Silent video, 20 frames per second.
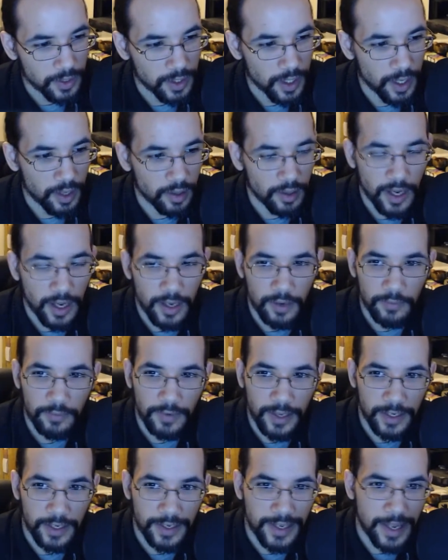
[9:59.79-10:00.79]
are kind of
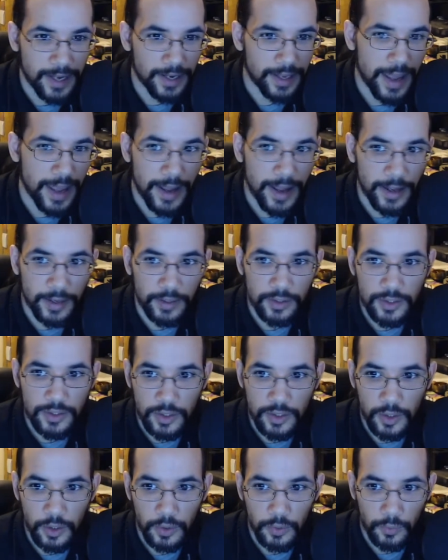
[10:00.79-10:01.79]
like getting at.
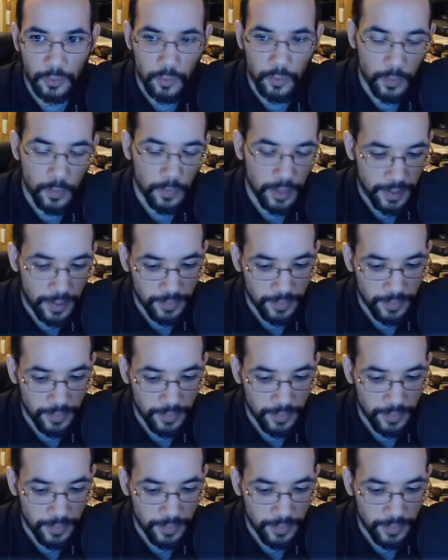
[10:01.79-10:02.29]
So that